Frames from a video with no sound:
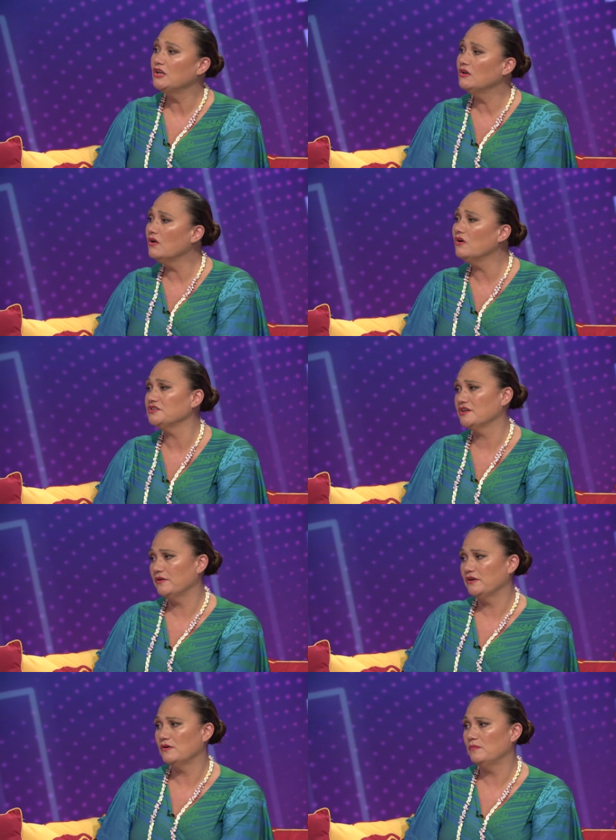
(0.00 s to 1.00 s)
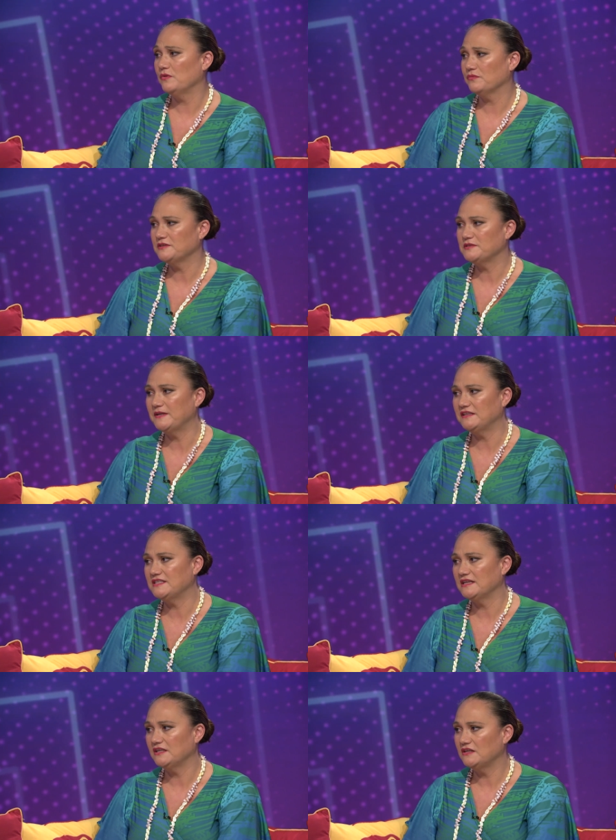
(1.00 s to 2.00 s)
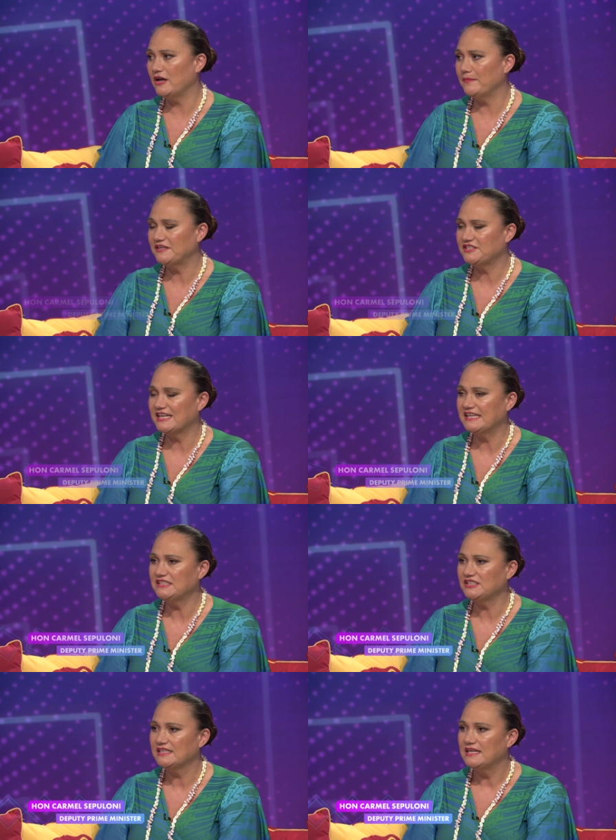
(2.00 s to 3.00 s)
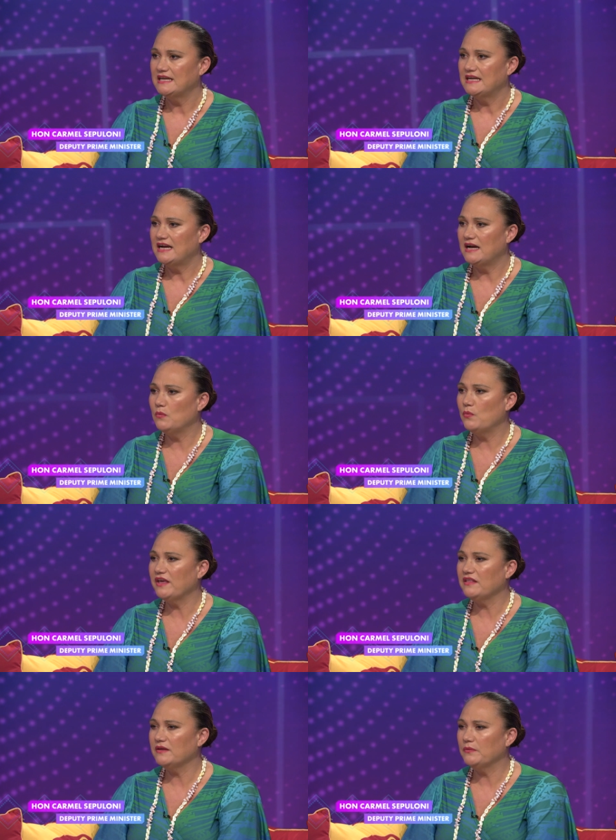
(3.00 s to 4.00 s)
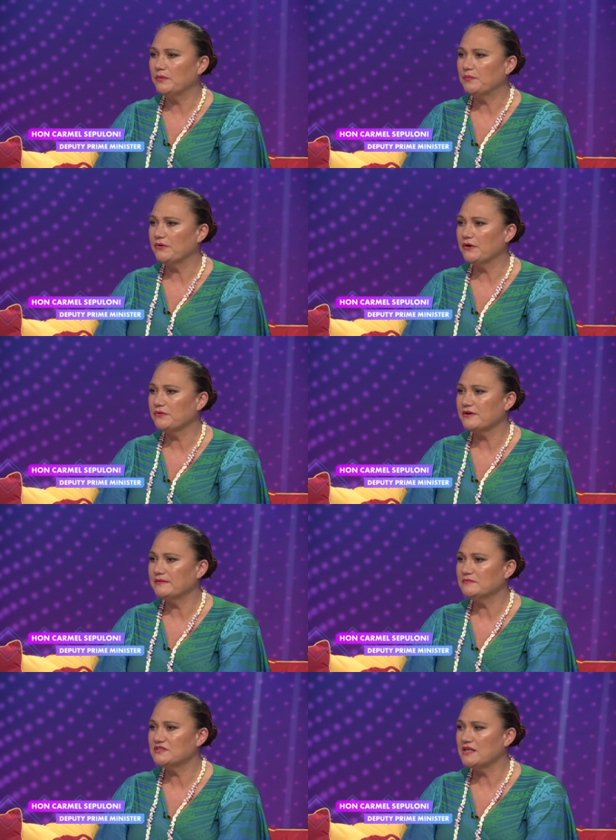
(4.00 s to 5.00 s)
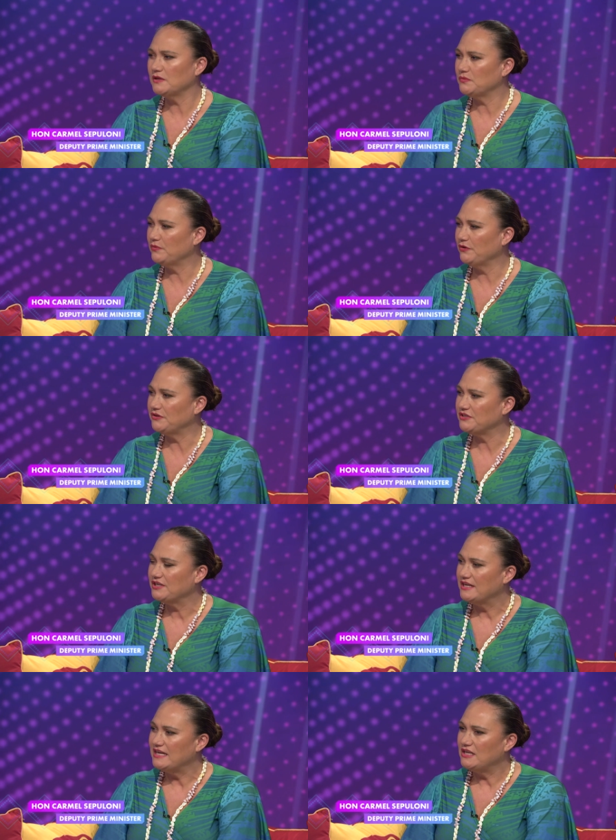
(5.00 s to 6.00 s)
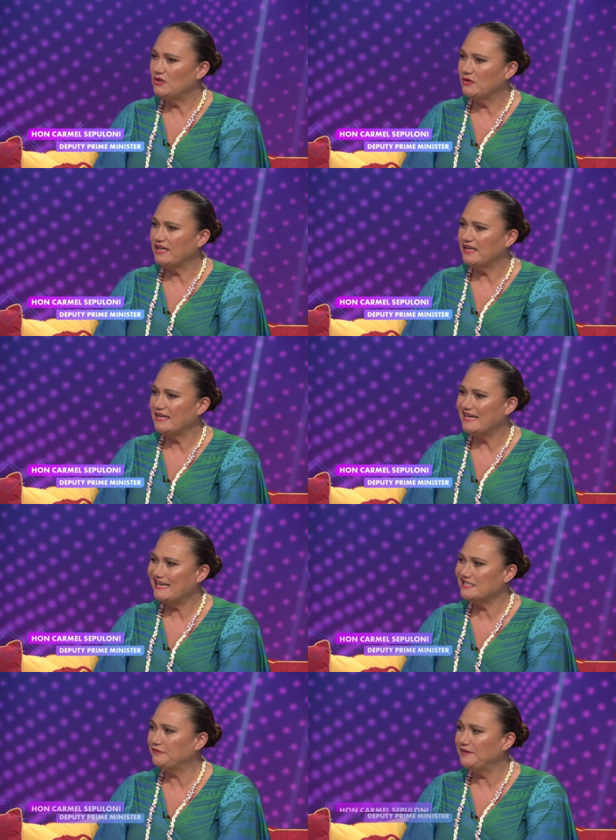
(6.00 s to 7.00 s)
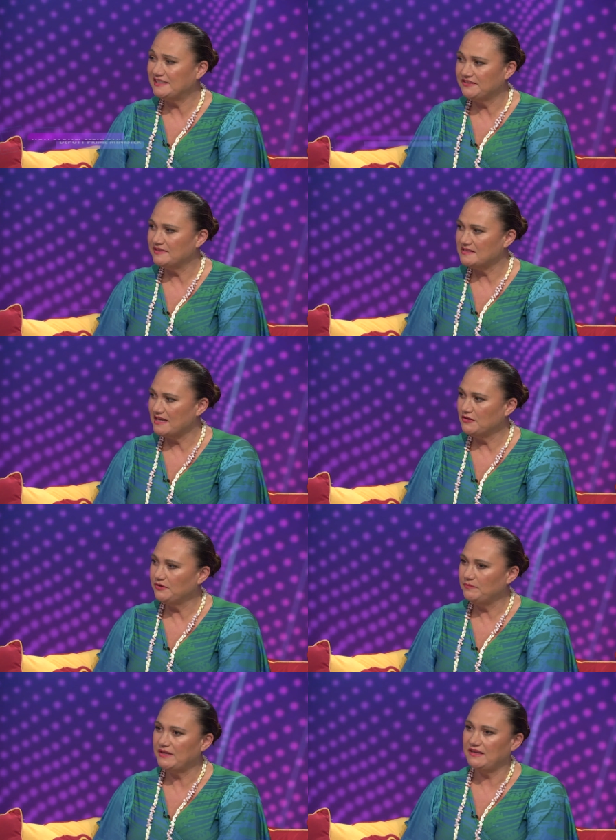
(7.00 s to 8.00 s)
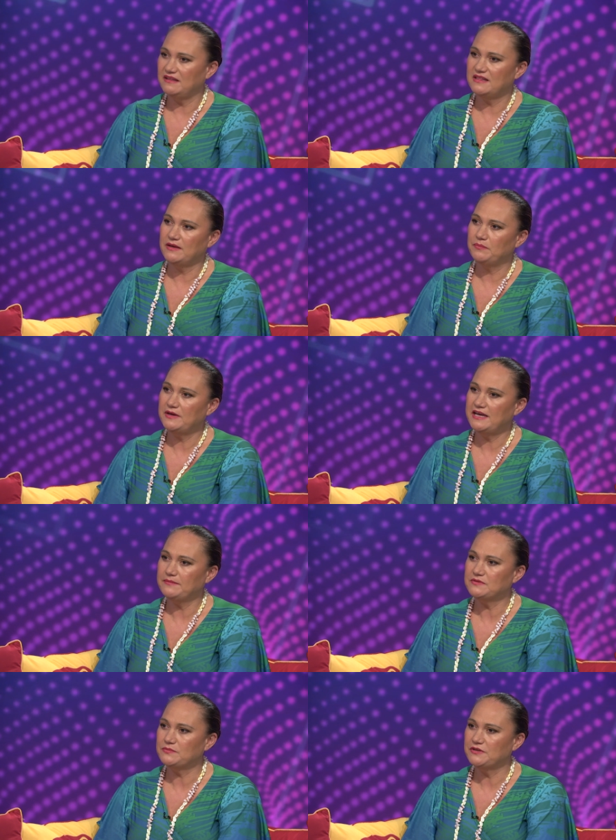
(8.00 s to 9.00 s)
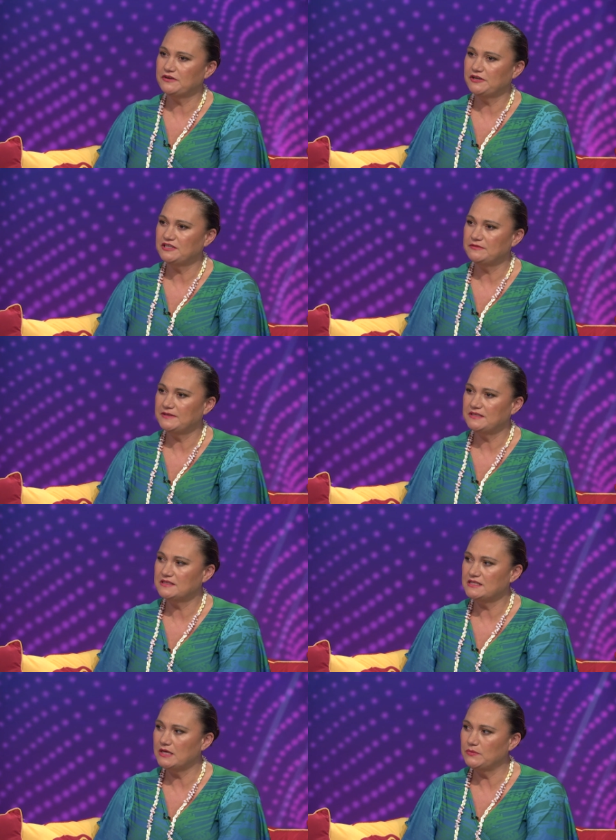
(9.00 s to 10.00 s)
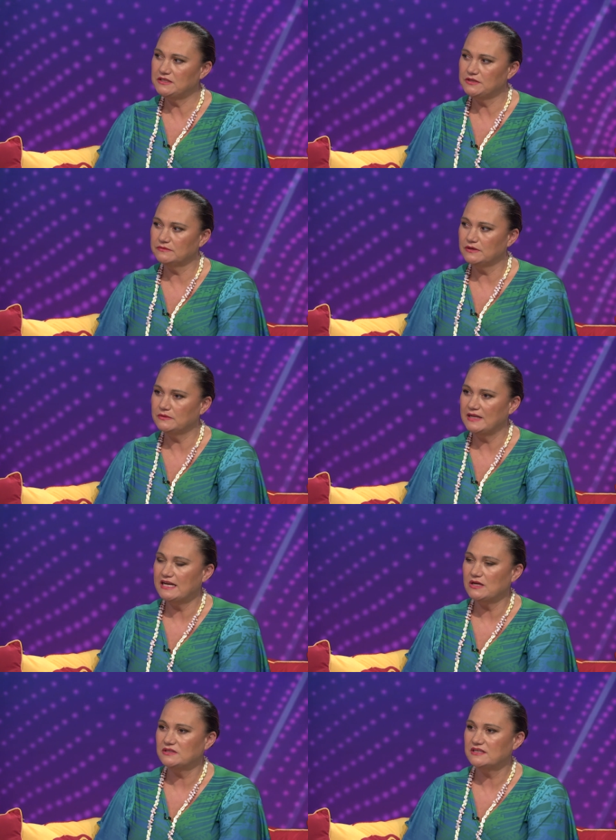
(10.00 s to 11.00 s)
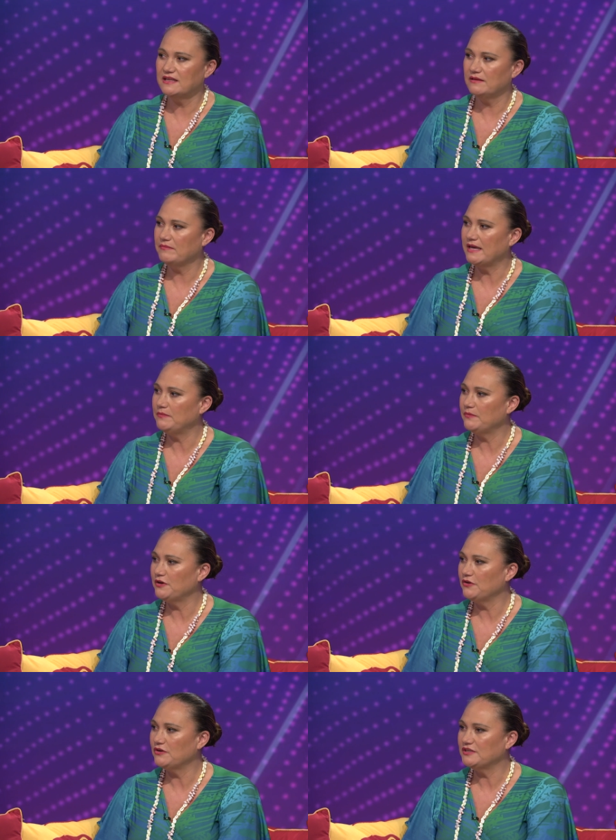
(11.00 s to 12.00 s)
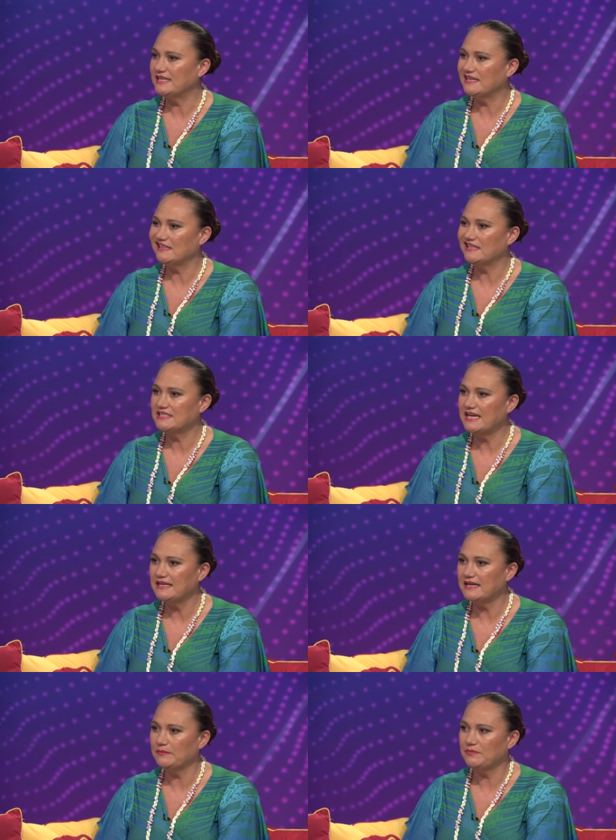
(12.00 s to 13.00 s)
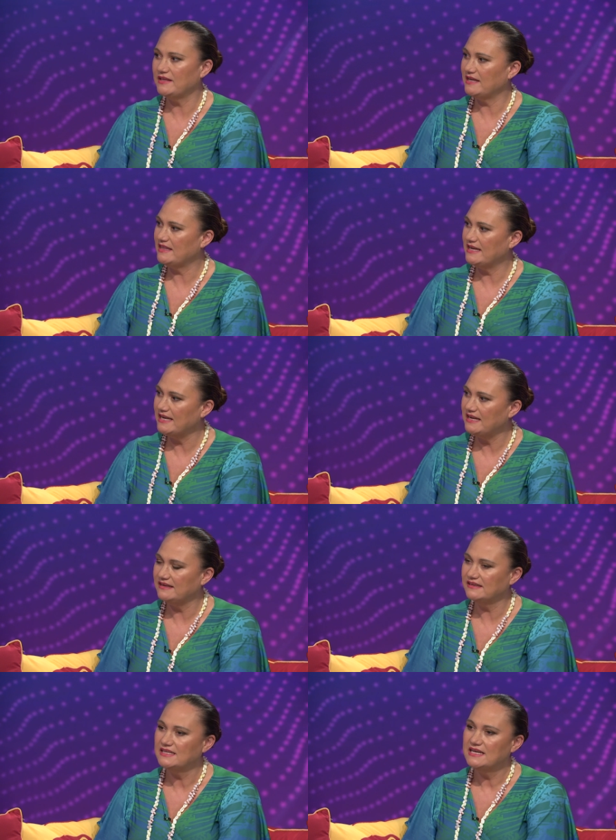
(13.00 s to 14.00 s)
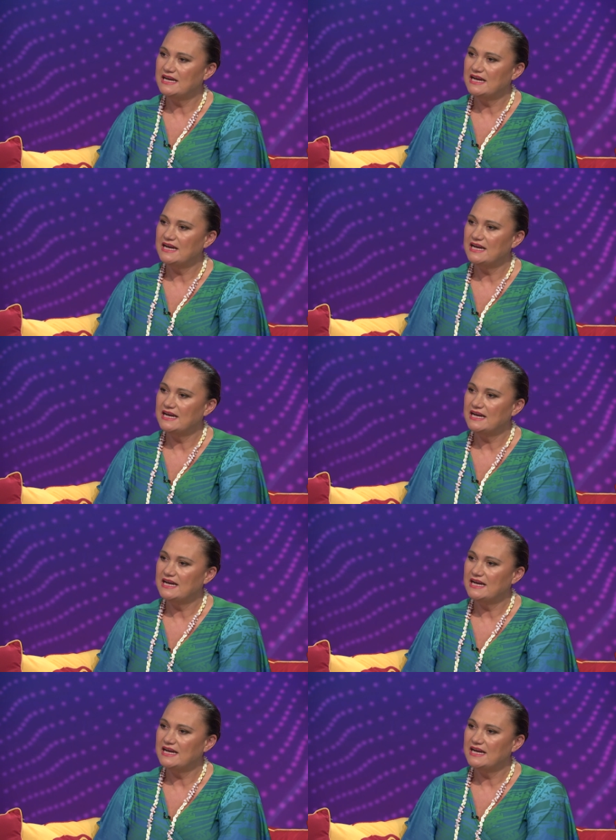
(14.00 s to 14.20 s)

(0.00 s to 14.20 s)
a lot going on with respect to climate change. Uh, where there were programs that weren't looking as effective as they could be, that perhaps we're going to be slower to roll out, that maybe we're not getting the take up that they needed,